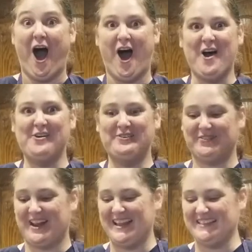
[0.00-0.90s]
All
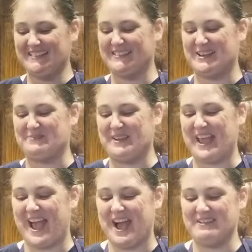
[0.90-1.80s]
right, so we
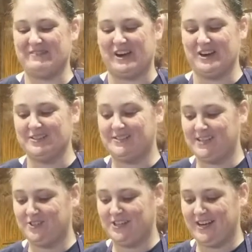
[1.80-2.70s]
have our
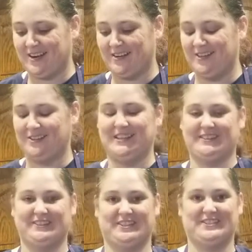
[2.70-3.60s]
dish here. Oh,
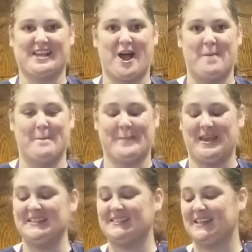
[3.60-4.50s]
it looks
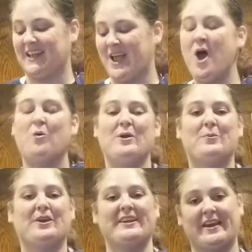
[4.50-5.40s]
amazing. We
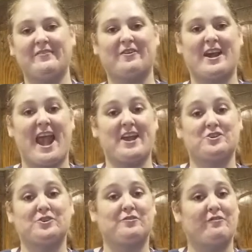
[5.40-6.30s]
put it in for an
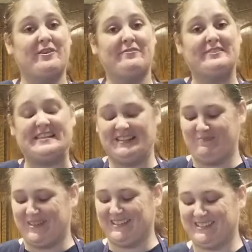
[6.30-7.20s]
extra
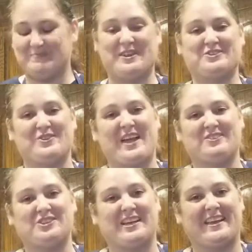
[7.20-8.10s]
15 minutes to make sure
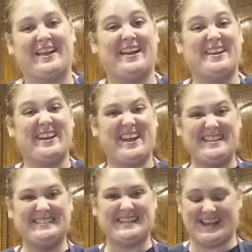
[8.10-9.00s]
that chicken got
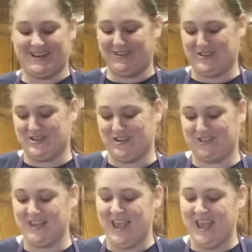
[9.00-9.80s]
nice and cooked.